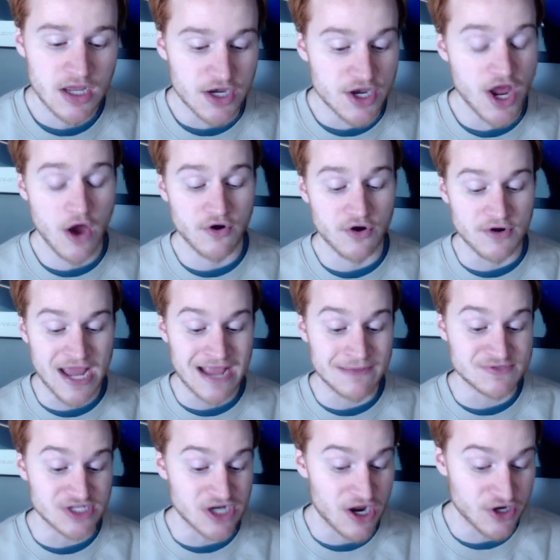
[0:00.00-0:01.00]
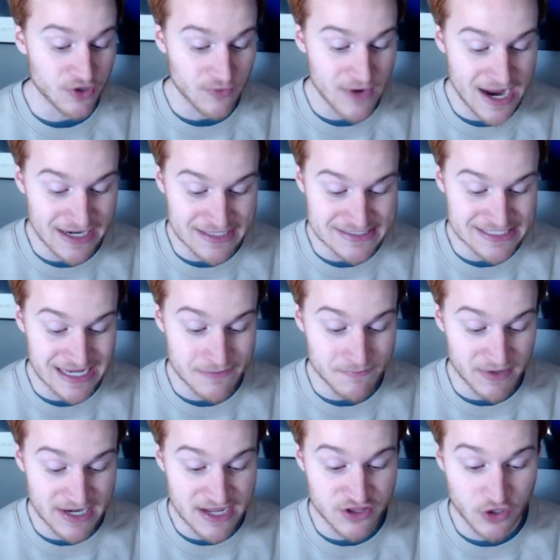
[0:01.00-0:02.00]
Notre Dame's an underrated team,
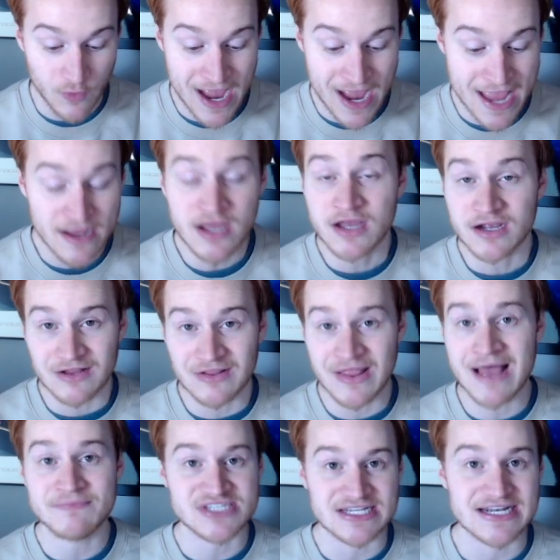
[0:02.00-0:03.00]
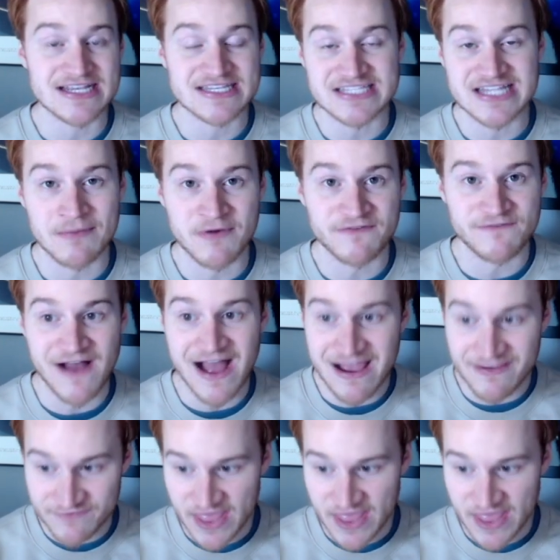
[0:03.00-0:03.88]
but either way, Clemson is number five.